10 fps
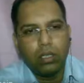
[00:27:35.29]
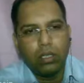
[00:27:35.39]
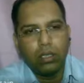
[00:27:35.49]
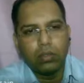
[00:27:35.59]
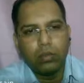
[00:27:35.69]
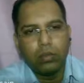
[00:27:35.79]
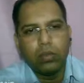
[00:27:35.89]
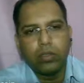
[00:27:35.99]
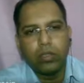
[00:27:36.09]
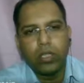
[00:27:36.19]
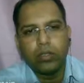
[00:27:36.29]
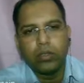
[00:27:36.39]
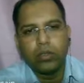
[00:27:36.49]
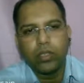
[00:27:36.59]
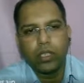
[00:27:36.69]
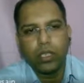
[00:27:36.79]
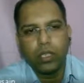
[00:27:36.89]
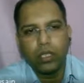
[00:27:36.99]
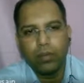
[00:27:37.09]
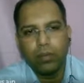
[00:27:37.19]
support dextrose agar